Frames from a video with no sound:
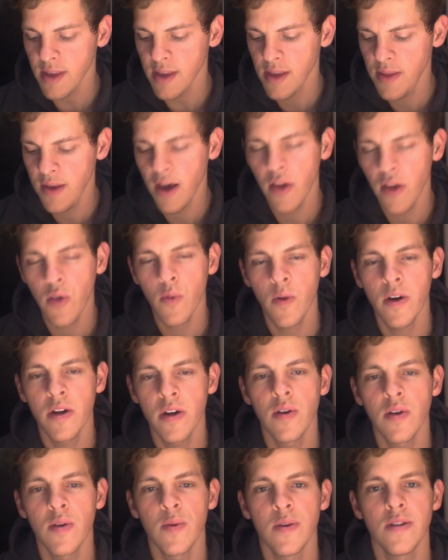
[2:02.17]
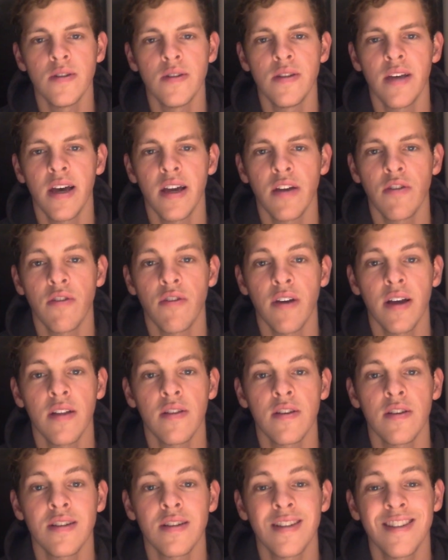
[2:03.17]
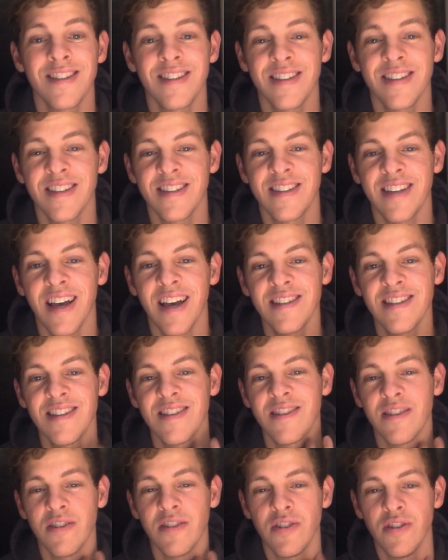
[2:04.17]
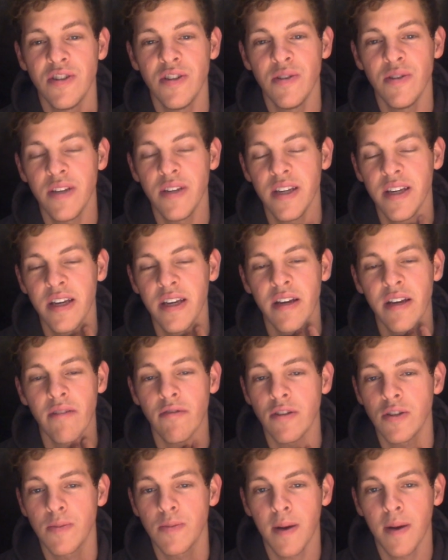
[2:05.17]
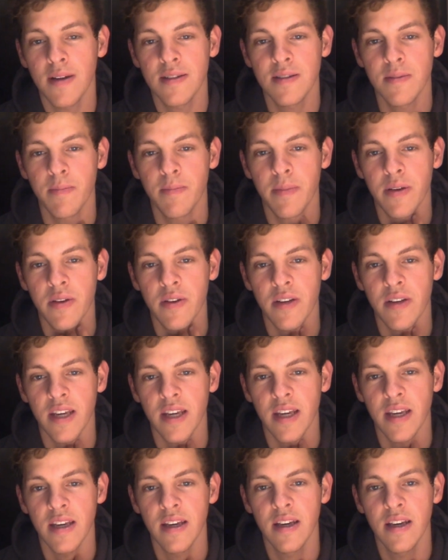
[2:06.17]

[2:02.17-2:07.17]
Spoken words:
And the other one was that Grant looks at success as a duty and responsibility,